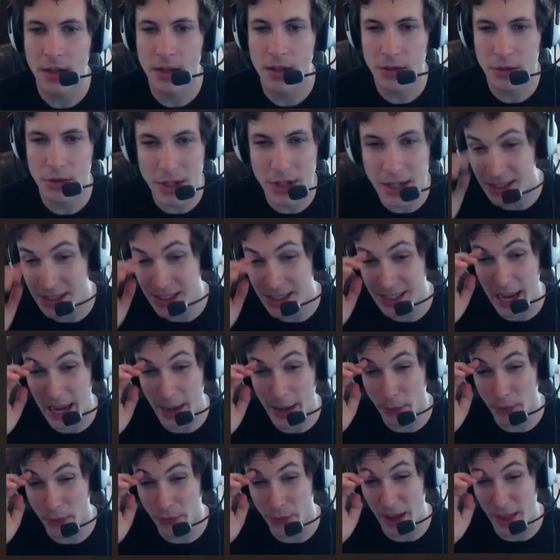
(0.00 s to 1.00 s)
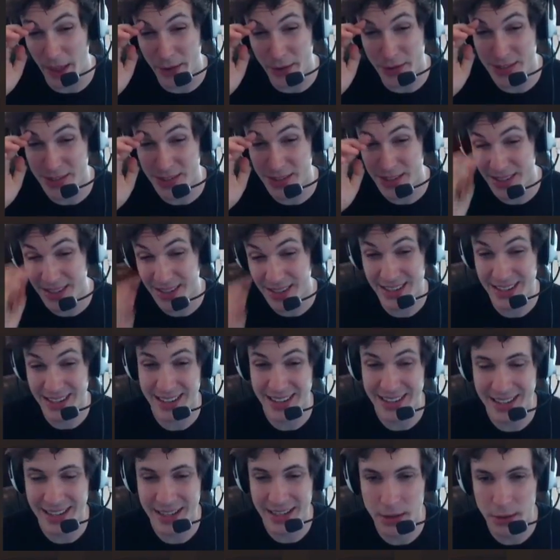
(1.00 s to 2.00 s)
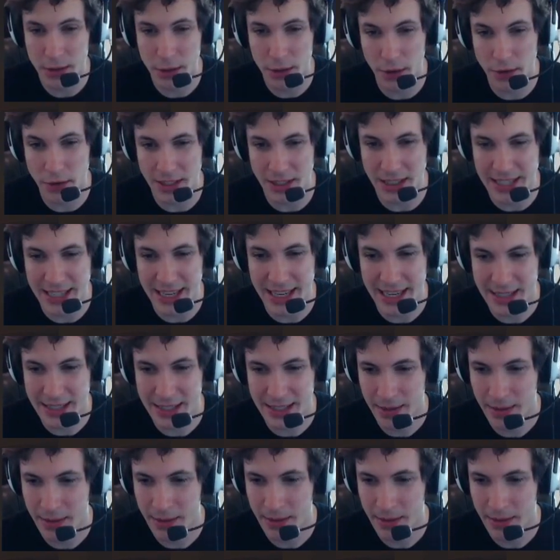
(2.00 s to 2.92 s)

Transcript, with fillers: Do you need skyroot feathers? Do those exist?